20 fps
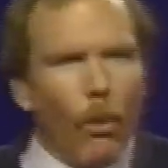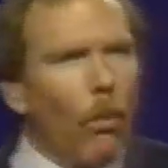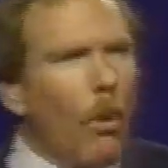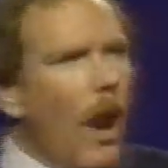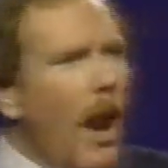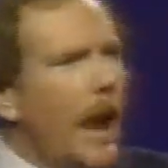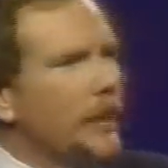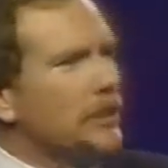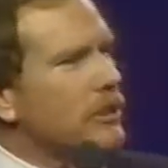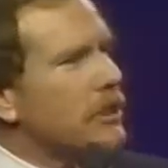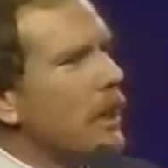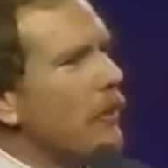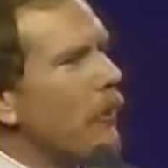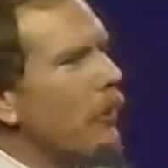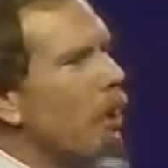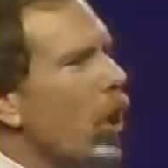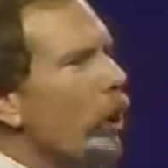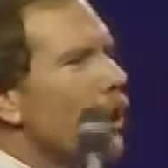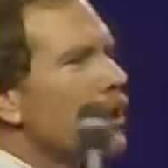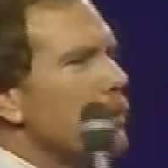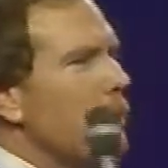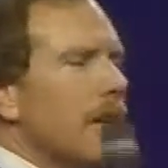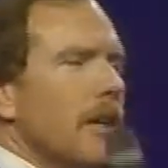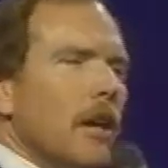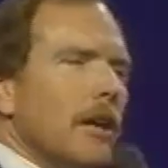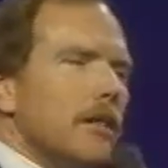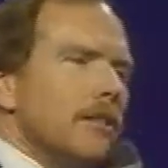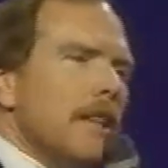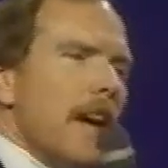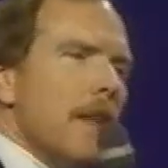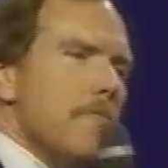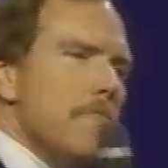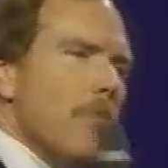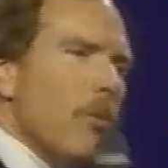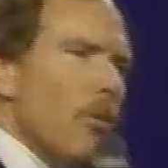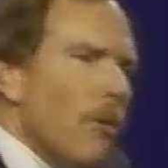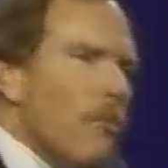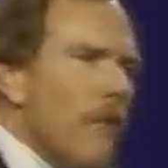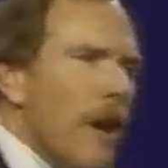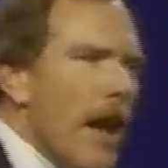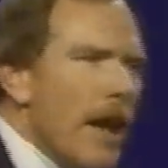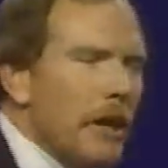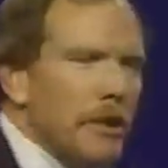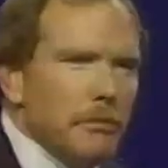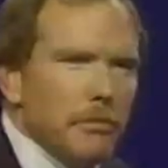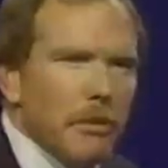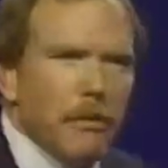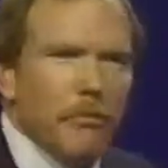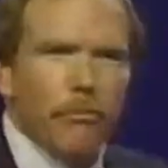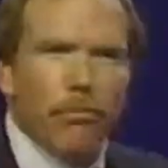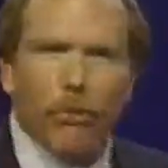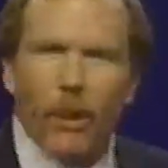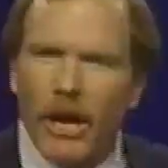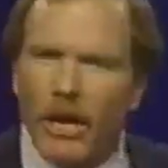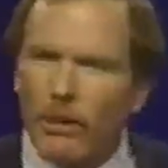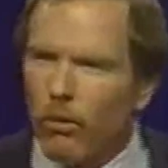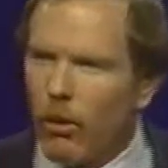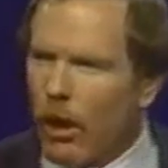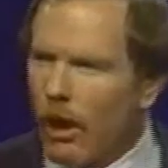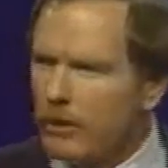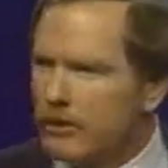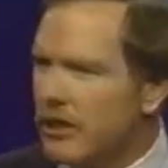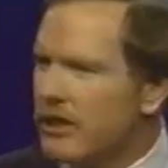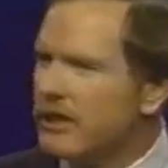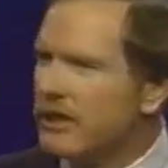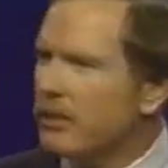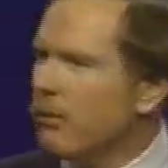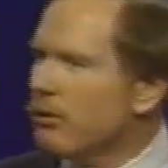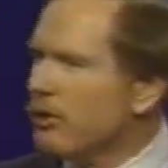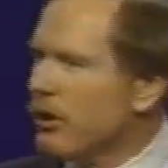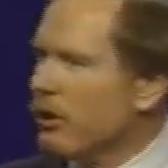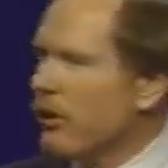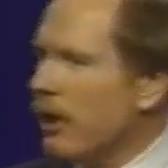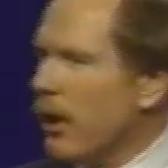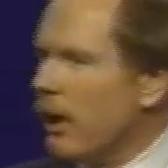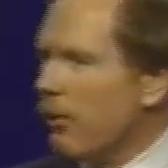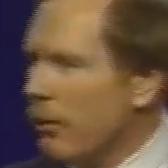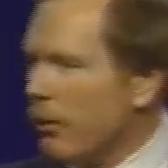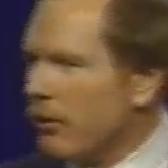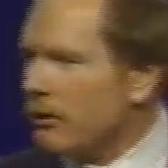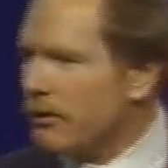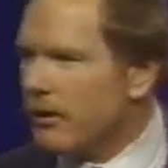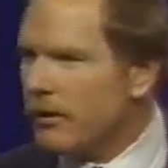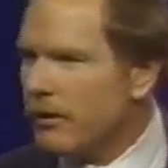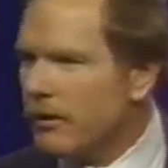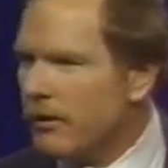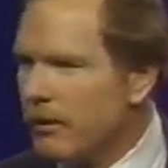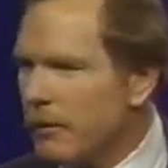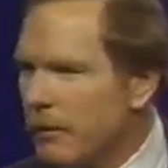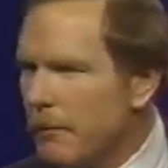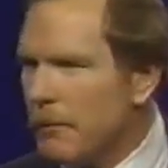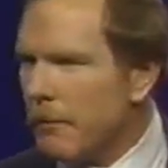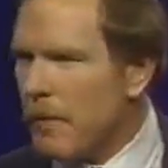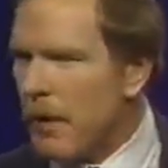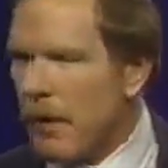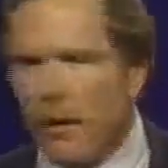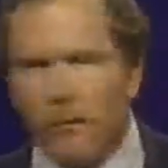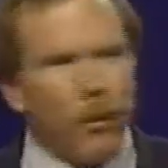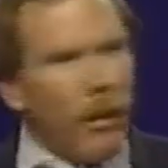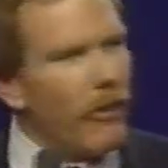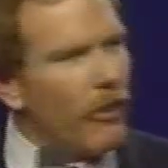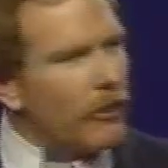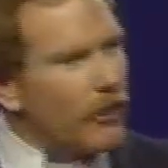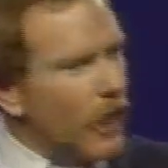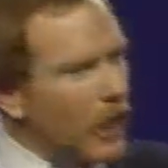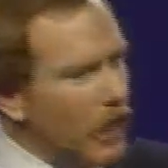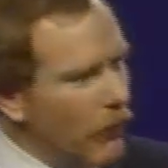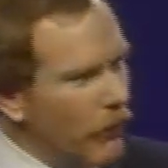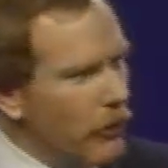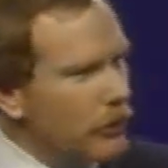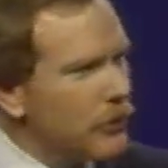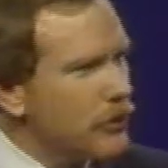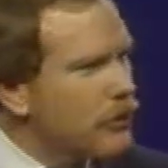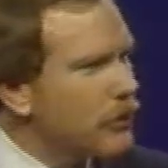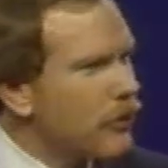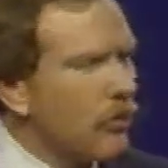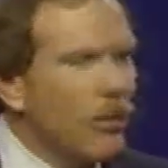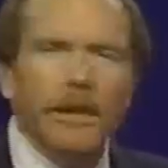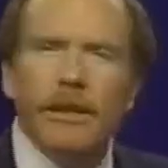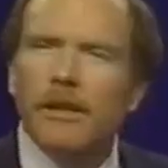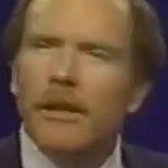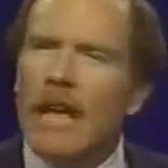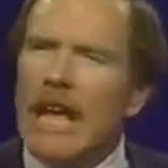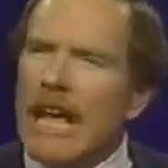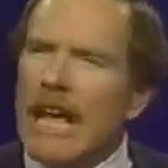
Why it's difficult is because that poor man has been brainwashed since he was a young person by the television screen,